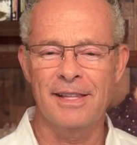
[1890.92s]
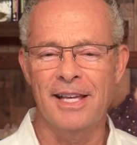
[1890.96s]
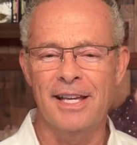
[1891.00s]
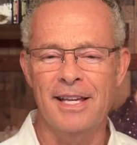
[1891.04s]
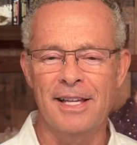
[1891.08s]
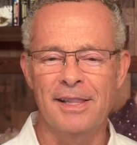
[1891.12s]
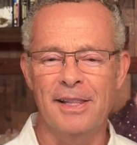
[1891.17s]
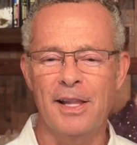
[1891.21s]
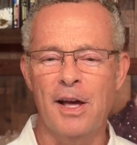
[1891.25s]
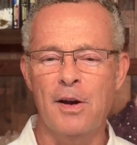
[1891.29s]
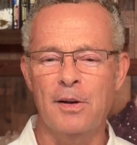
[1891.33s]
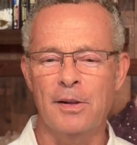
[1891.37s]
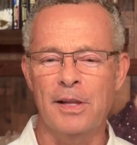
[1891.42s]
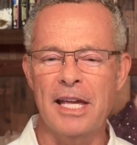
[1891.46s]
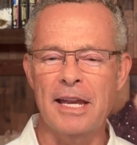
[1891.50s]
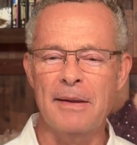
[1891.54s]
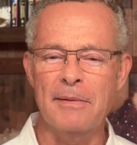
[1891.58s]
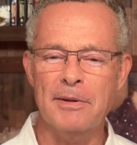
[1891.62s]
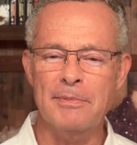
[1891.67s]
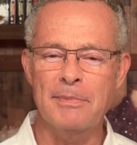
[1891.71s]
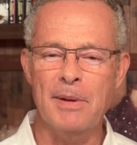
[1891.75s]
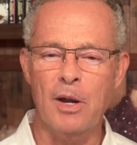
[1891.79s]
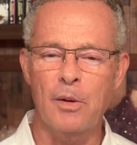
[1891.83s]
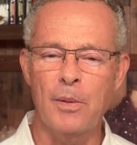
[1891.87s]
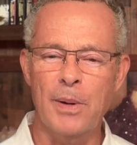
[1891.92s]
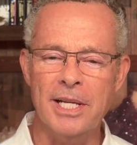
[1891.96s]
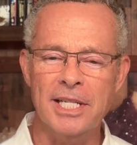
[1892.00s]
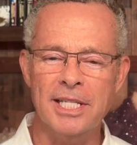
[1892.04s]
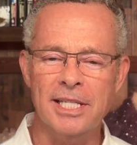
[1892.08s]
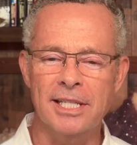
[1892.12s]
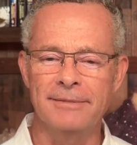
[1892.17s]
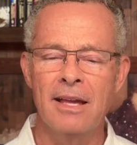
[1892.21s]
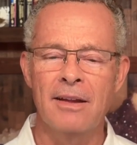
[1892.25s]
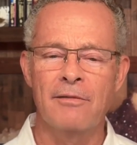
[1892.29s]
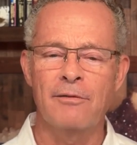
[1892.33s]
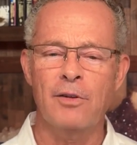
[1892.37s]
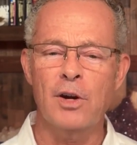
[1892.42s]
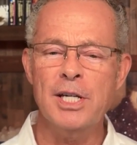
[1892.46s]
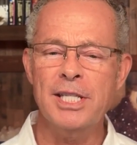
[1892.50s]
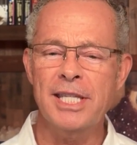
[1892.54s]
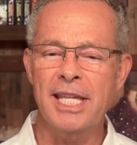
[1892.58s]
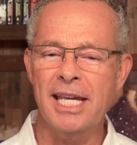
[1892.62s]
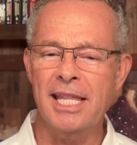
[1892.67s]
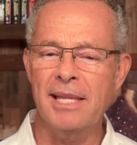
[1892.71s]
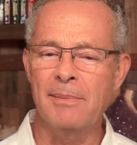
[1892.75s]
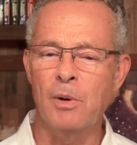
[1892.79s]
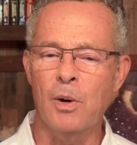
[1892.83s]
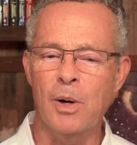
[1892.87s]
long leader to my question. First
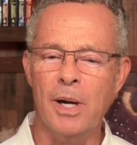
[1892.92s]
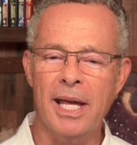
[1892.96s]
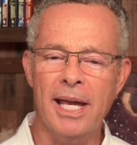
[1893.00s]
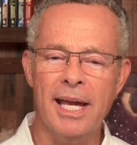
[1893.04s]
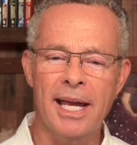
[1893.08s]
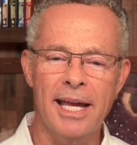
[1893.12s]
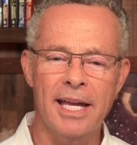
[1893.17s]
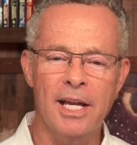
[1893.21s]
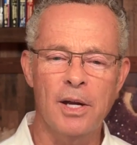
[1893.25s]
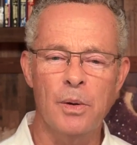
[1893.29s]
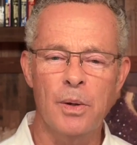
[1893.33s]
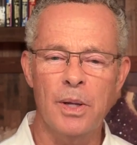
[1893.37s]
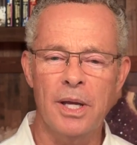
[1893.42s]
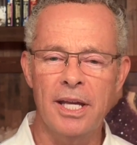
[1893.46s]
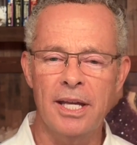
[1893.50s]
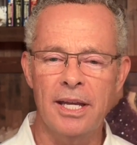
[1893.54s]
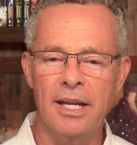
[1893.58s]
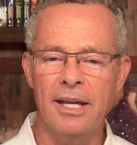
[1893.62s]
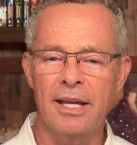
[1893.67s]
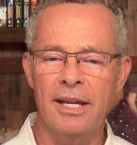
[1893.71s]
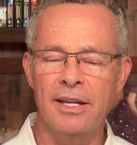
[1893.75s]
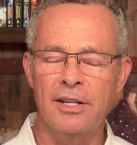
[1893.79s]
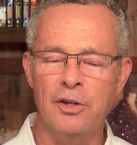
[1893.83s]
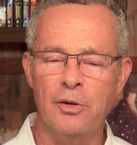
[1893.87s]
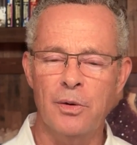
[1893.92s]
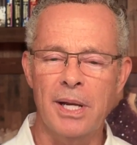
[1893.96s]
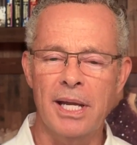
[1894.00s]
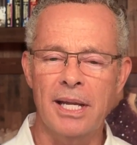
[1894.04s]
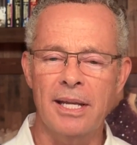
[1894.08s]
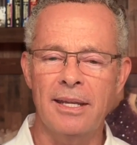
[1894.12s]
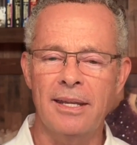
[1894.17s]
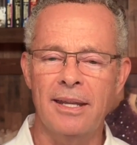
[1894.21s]
thing in the morning, I go to get a drink.